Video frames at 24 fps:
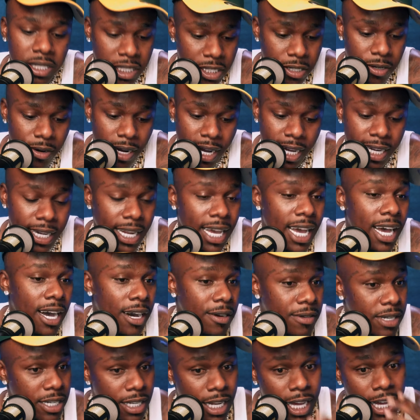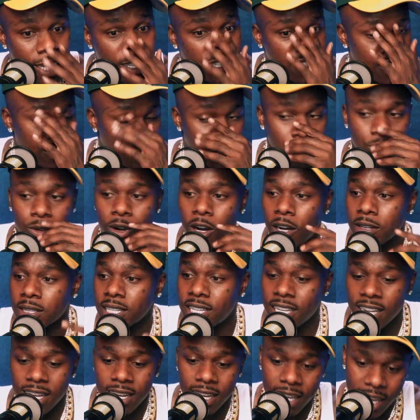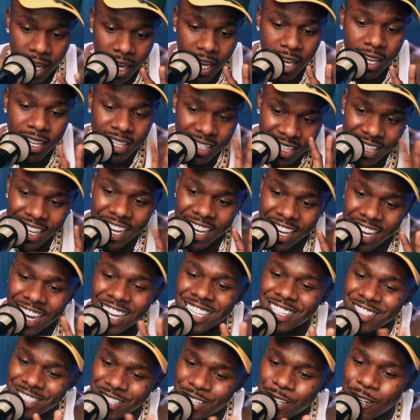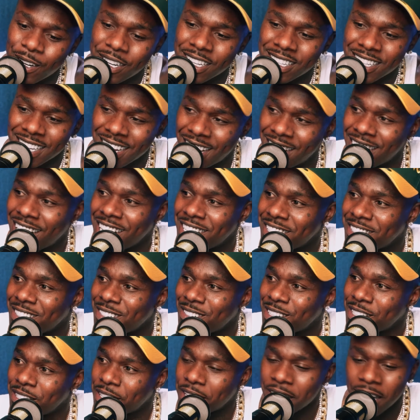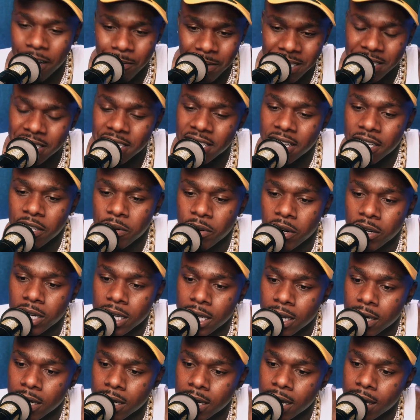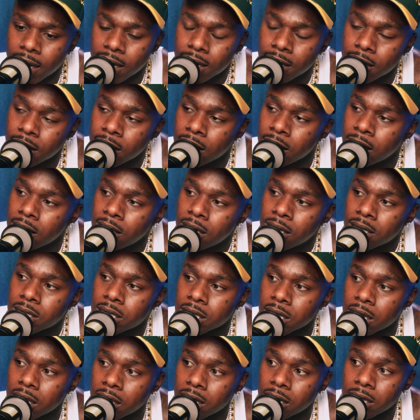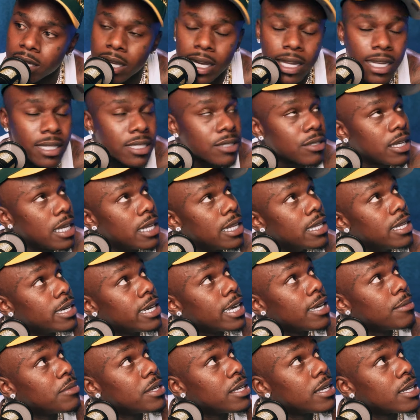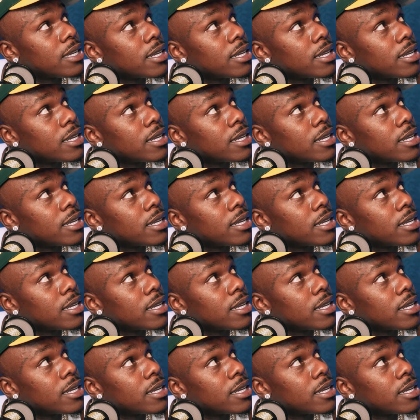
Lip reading: here right now and like you walked in and hey how you doing? Hey, how you doing? Look, I be seeing you on the internet. Shit, look at me.